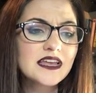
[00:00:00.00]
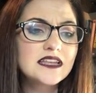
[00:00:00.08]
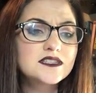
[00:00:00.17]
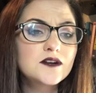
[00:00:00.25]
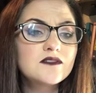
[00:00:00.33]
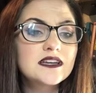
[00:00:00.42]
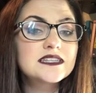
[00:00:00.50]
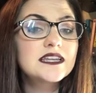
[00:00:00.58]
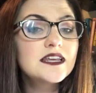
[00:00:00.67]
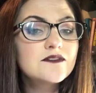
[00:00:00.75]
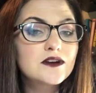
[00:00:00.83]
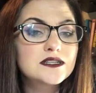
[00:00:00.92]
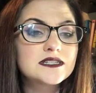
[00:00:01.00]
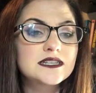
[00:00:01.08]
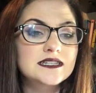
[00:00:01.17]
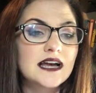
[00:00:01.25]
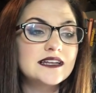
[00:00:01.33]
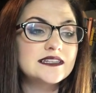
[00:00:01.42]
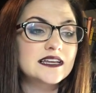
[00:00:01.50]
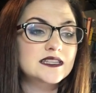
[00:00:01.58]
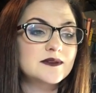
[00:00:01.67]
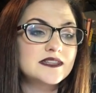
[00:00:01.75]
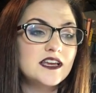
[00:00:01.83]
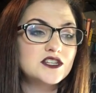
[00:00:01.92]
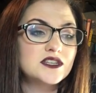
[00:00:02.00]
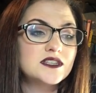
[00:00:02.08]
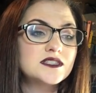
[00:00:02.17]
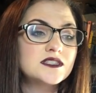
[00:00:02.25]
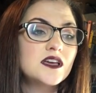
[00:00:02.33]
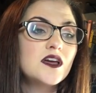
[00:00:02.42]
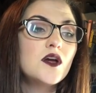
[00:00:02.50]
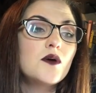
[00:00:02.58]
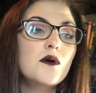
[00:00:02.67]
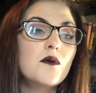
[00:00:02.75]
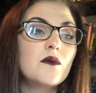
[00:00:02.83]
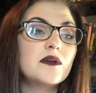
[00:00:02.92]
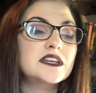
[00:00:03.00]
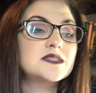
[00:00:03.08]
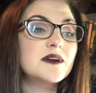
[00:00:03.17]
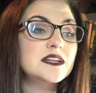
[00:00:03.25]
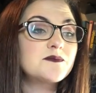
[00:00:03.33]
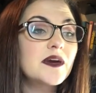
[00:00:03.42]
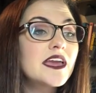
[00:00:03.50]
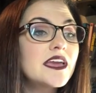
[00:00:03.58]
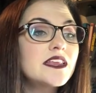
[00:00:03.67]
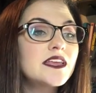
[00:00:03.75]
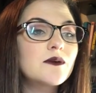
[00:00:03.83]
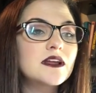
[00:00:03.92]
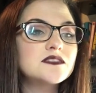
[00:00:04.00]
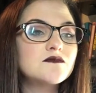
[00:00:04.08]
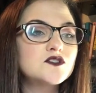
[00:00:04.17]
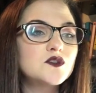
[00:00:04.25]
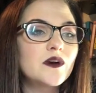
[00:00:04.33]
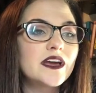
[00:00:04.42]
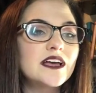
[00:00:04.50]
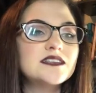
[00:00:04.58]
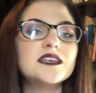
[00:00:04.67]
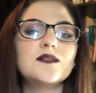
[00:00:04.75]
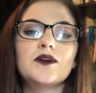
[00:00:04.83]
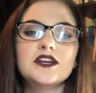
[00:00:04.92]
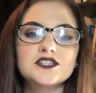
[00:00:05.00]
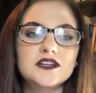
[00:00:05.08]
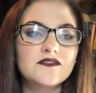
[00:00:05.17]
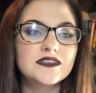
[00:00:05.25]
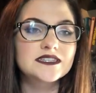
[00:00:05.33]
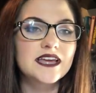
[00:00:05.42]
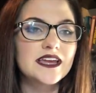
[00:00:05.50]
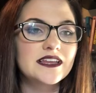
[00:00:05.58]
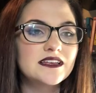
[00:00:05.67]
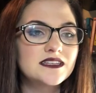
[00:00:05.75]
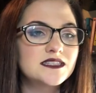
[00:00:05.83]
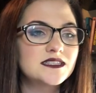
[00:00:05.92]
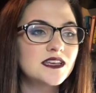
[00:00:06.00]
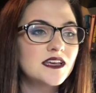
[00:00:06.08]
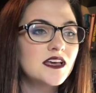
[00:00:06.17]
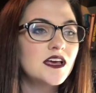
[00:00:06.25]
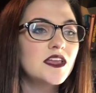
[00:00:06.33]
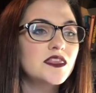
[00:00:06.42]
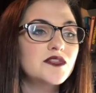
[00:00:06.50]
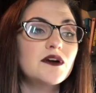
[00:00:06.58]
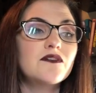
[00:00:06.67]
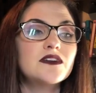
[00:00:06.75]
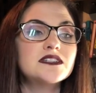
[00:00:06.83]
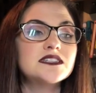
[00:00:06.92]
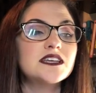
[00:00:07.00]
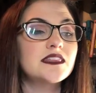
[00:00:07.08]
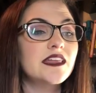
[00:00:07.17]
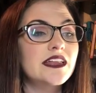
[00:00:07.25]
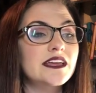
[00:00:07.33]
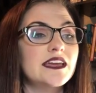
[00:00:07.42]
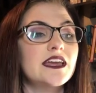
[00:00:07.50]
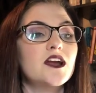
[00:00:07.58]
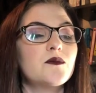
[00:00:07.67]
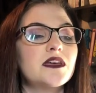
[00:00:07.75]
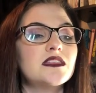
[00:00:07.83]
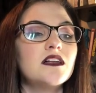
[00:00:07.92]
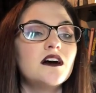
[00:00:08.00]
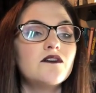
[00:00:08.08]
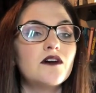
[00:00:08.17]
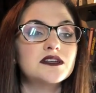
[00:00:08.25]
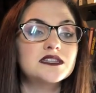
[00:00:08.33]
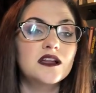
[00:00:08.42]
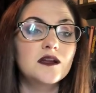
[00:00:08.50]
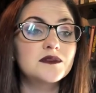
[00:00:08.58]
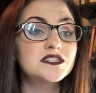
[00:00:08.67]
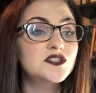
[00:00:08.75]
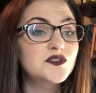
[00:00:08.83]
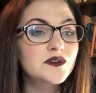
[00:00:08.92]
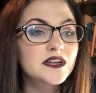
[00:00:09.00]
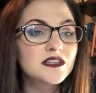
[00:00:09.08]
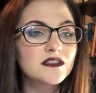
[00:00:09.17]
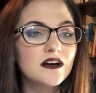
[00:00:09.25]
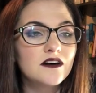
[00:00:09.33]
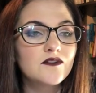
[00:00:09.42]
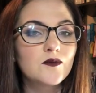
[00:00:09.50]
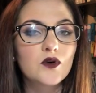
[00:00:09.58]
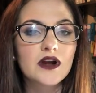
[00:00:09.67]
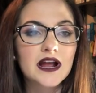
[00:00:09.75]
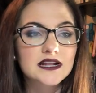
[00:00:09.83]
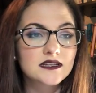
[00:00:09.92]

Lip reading: It served as an inverse to society's expectations. Where when one expects pain, he writes of joy, a celebration of his gayness. The reference to Atlantic and Caribbean love are synonymous to Greek love, a more